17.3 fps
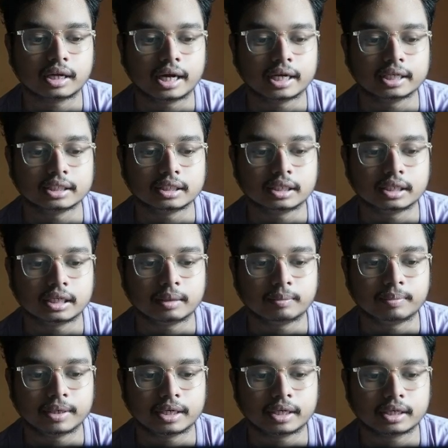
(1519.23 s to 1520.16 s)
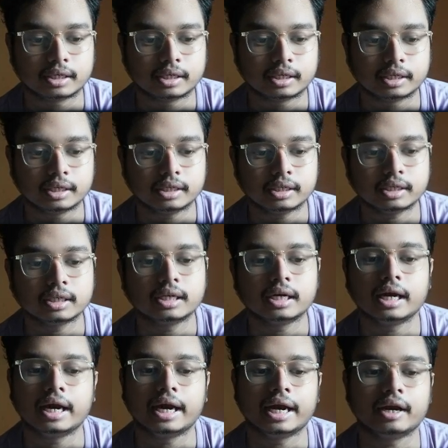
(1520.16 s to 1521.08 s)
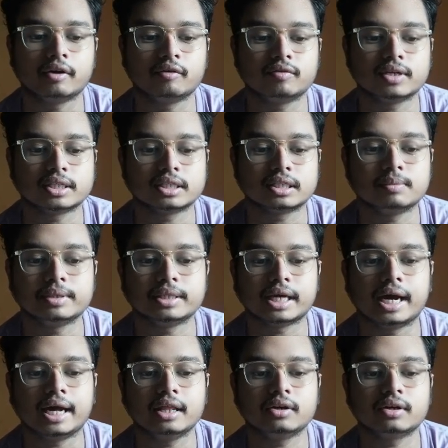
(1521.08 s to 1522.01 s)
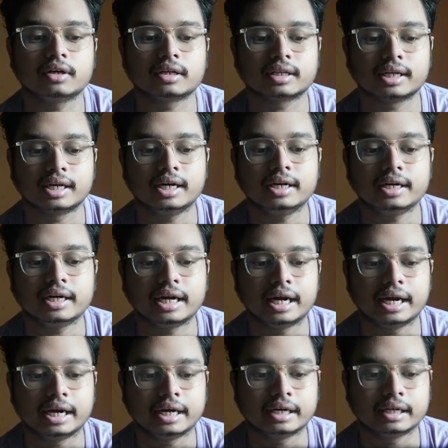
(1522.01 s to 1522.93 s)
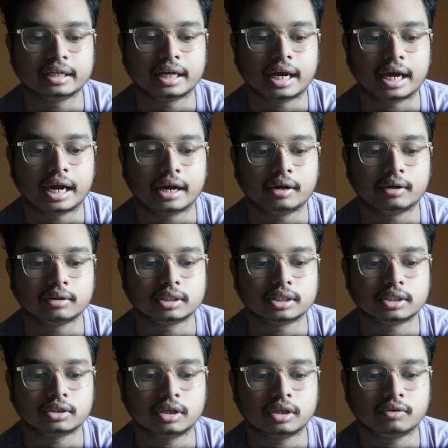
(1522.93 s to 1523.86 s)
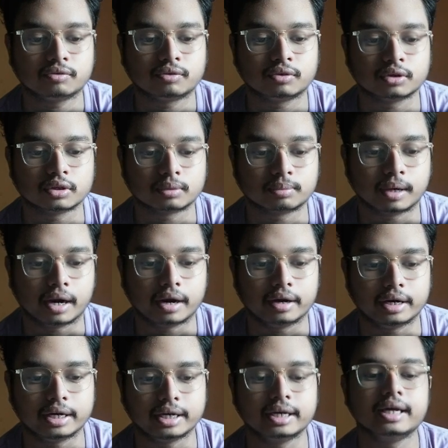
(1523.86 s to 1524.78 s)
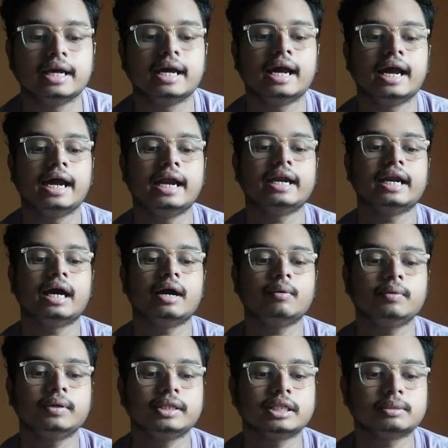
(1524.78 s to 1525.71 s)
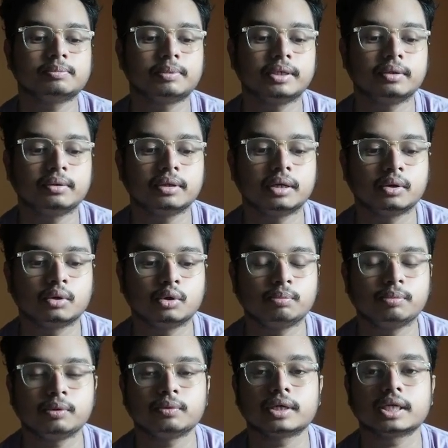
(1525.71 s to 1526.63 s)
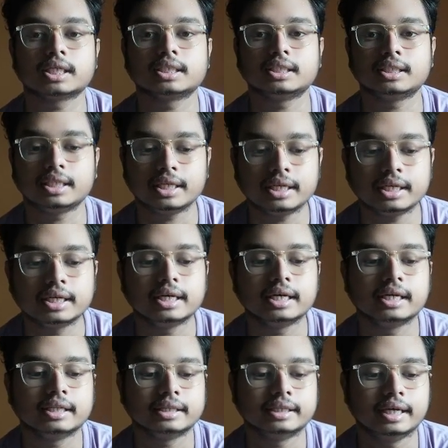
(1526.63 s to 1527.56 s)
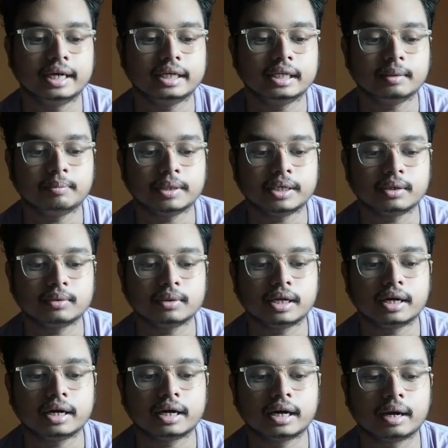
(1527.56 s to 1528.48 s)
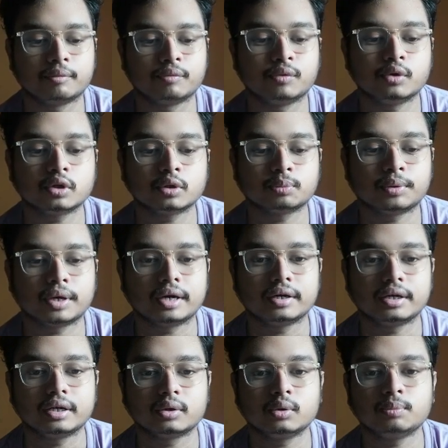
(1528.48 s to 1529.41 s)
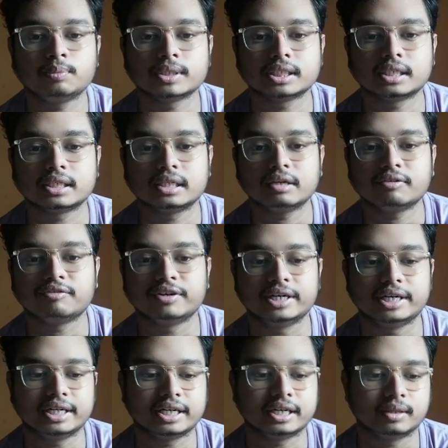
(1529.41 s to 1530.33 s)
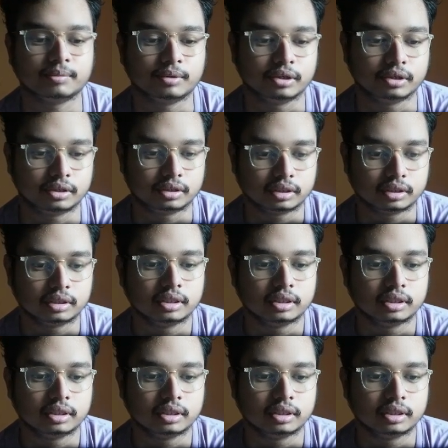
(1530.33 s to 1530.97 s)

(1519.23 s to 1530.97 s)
as it is depicted here, and obviously methyl got third and the hydrogen got fourth priority. And now in this particular group you can see that the particular fourth priority group is in the vertical bond.